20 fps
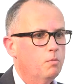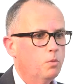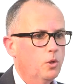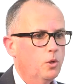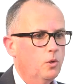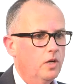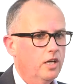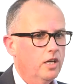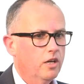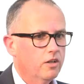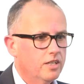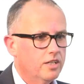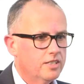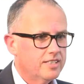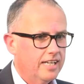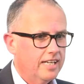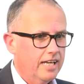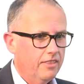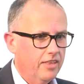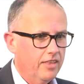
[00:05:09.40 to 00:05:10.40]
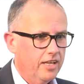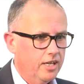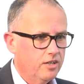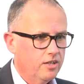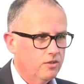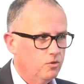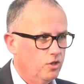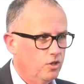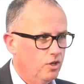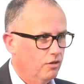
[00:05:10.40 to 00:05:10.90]
brutally honest, I
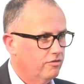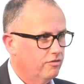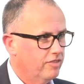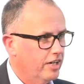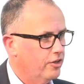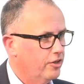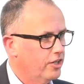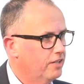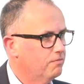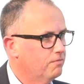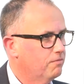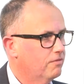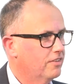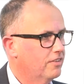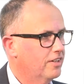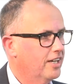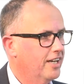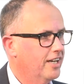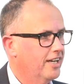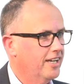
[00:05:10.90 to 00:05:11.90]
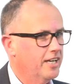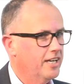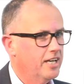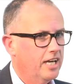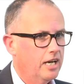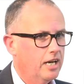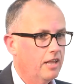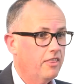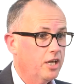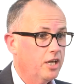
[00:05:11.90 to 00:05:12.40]
think not very.
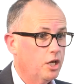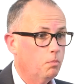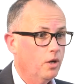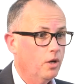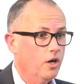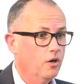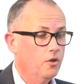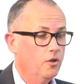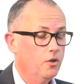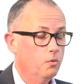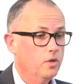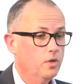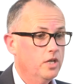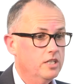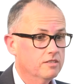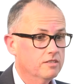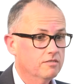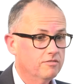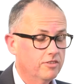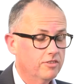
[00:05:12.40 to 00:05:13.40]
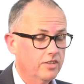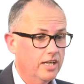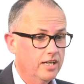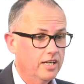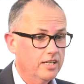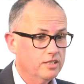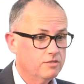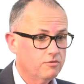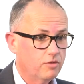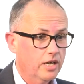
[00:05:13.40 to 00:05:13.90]
And I think a part of the reason for
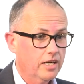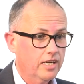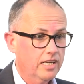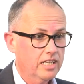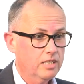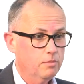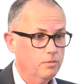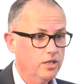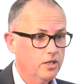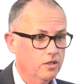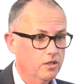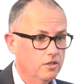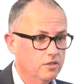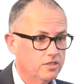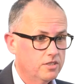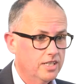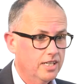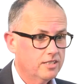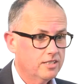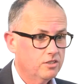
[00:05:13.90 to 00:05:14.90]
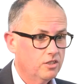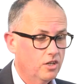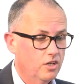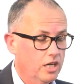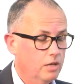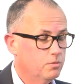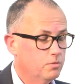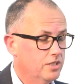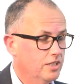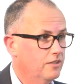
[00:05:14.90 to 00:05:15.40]
that is frankly because it's not
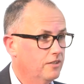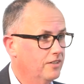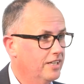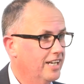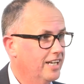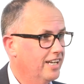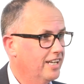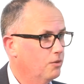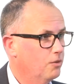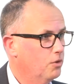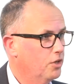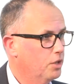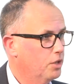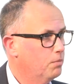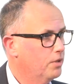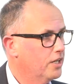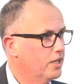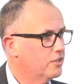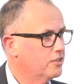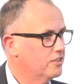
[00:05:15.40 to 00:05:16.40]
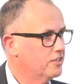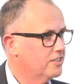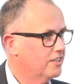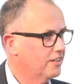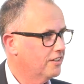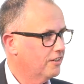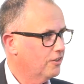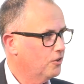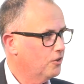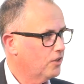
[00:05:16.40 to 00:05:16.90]
absolutely clear what the picture is
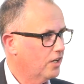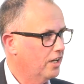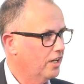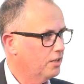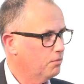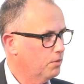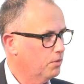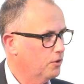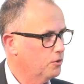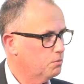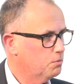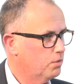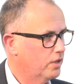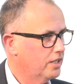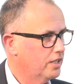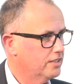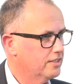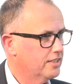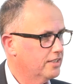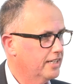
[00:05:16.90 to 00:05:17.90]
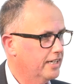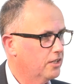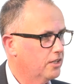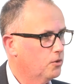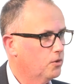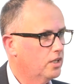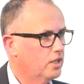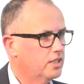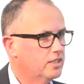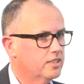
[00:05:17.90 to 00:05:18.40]
going to look like post-Brexit
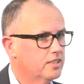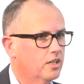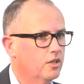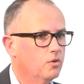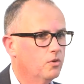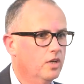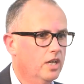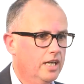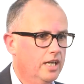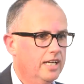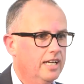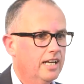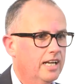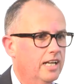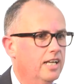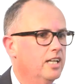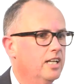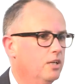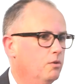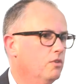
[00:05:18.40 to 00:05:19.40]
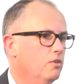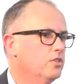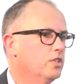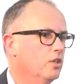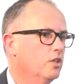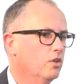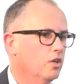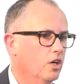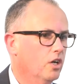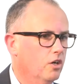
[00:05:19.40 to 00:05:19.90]
anyway. So clearly we've
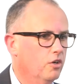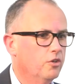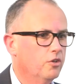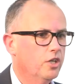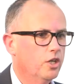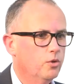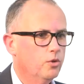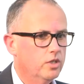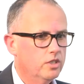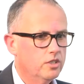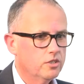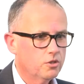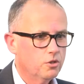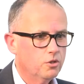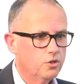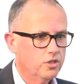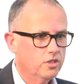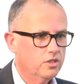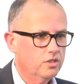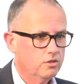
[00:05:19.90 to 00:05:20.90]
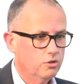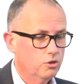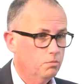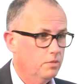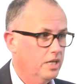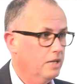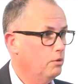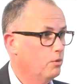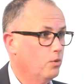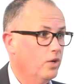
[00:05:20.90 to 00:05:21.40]
still got ongoing discussions, or
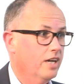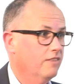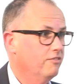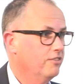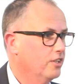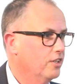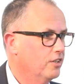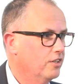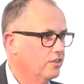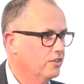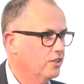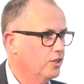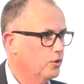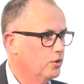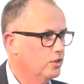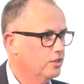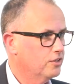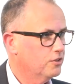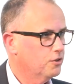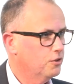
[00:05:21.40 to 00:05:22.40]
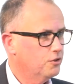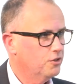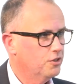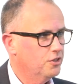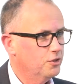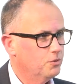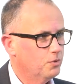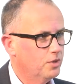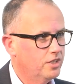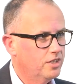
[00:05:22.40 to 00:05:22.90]
maybe we haven't got ongoing
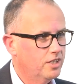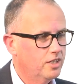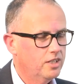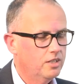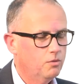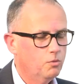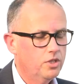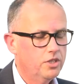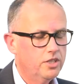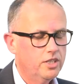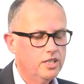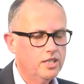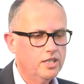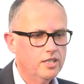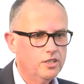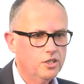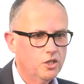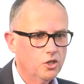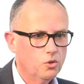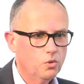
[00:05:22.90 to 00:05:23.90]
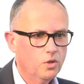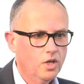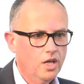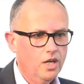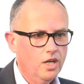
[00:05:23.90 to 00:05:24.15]
discussions with the EU.